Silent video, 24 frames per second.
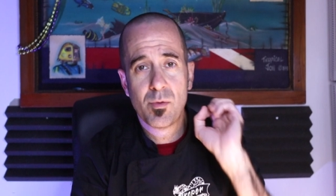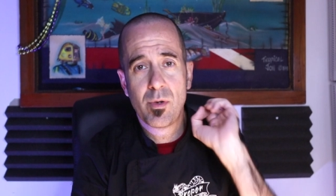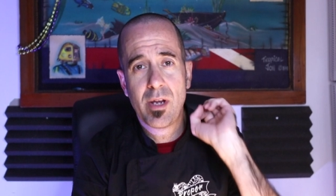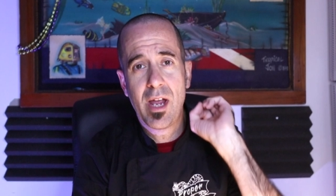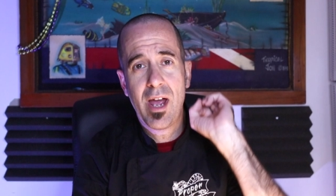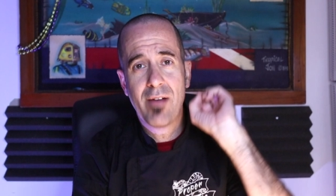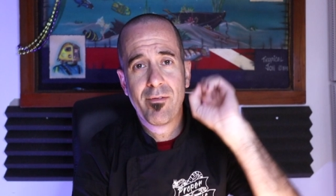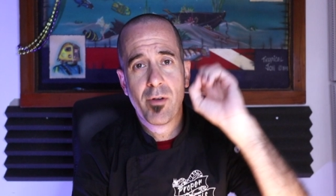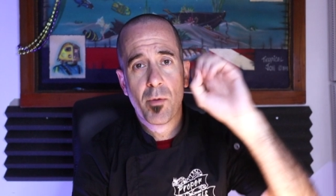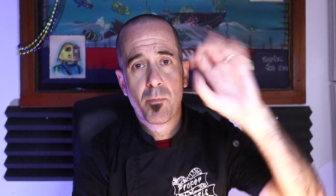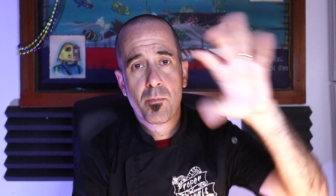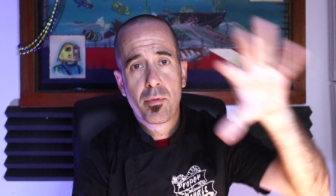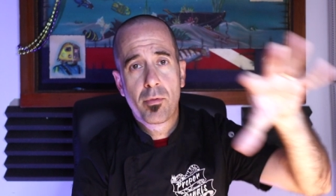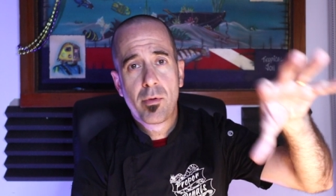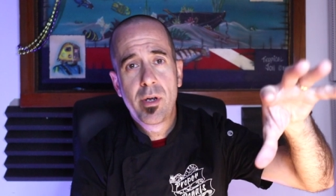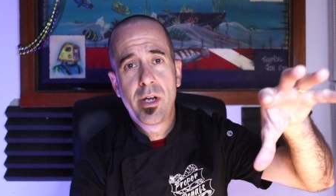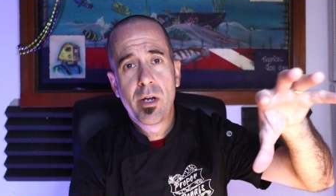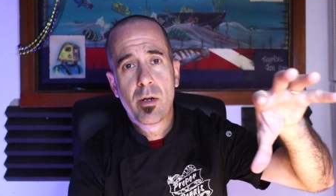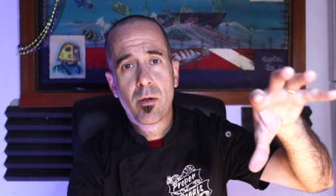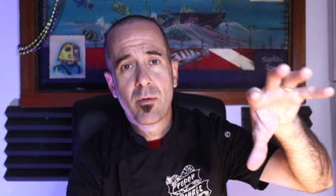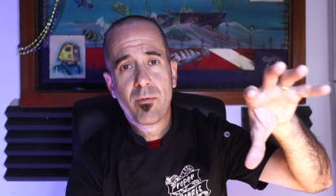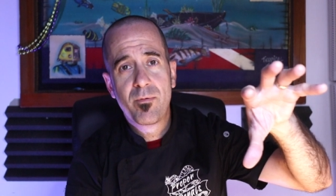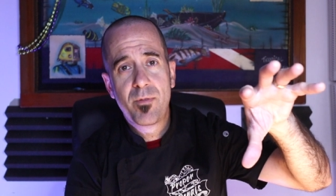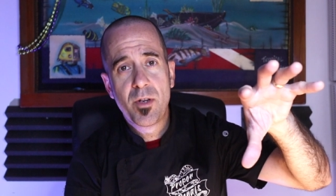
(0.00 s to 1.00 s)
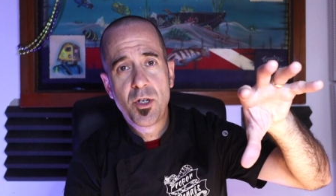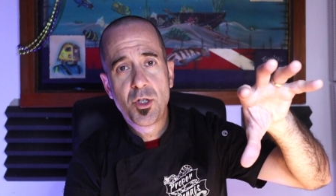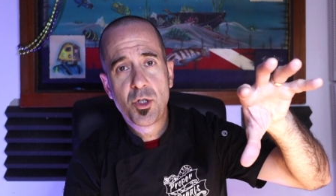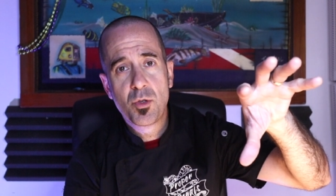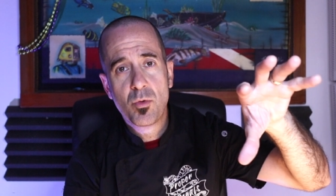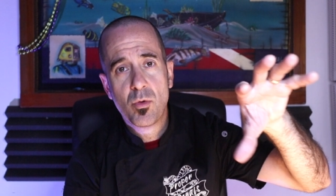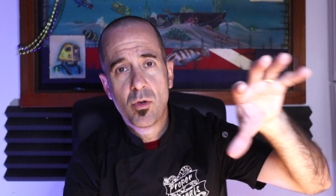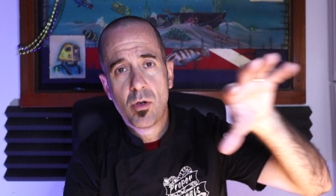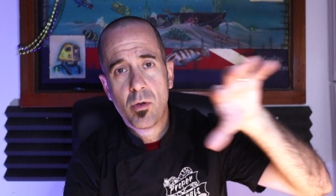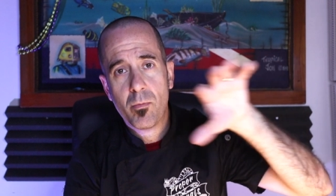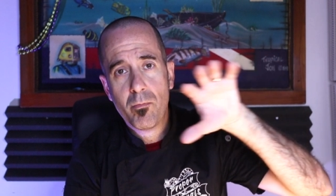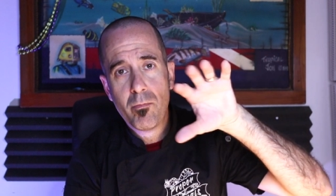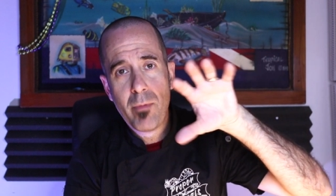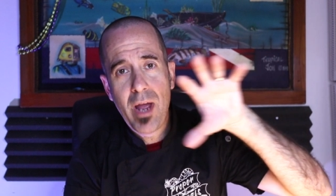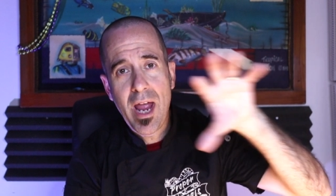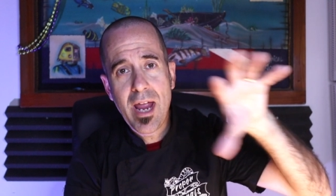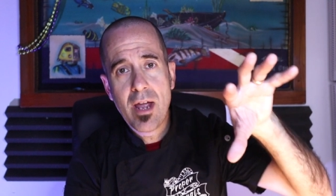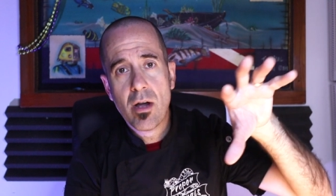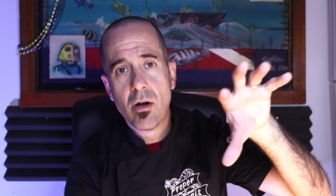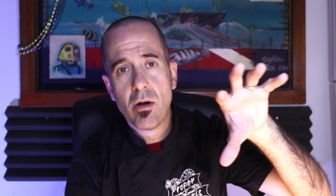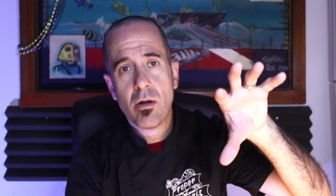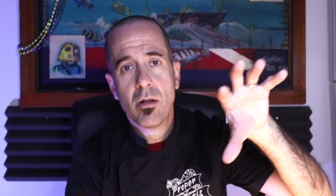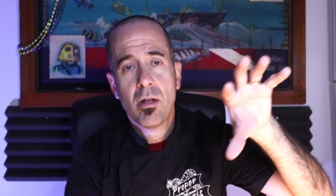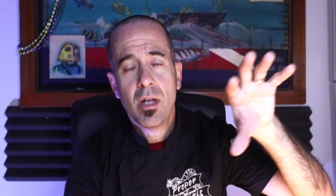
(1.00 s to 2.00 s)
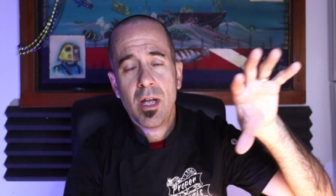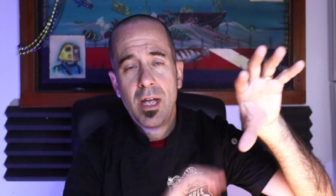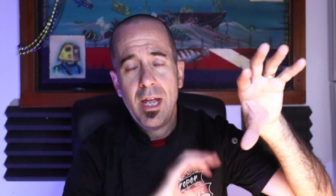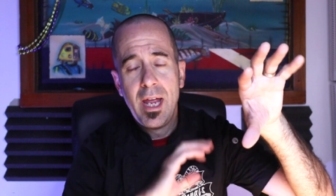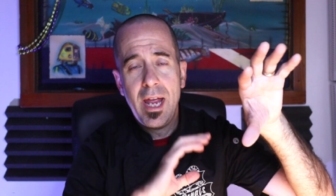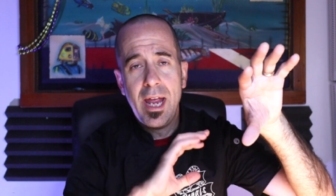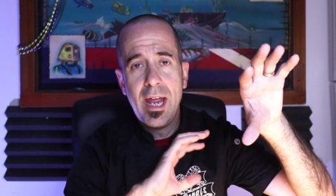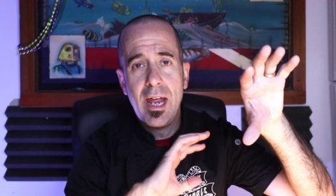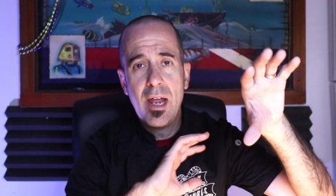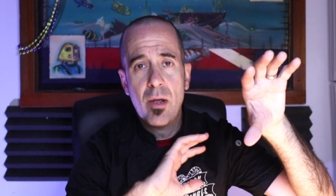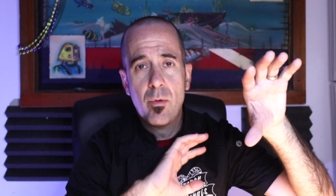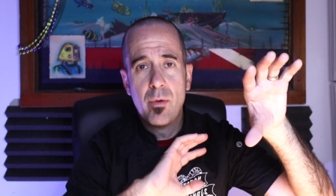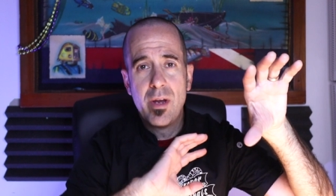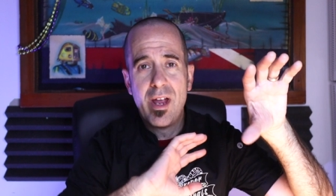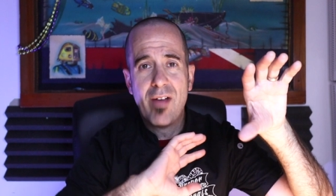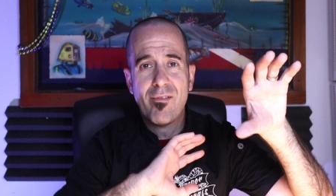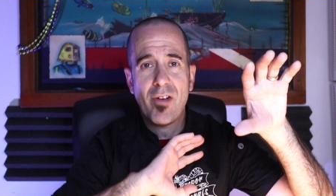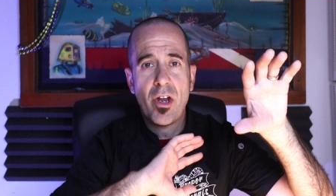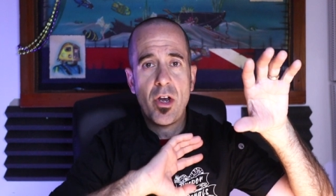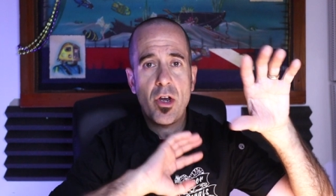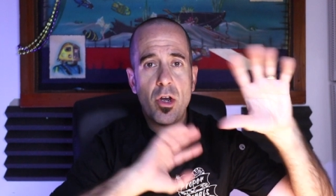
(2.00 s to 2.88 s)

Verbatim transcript: So we have a breeder visual male and we have a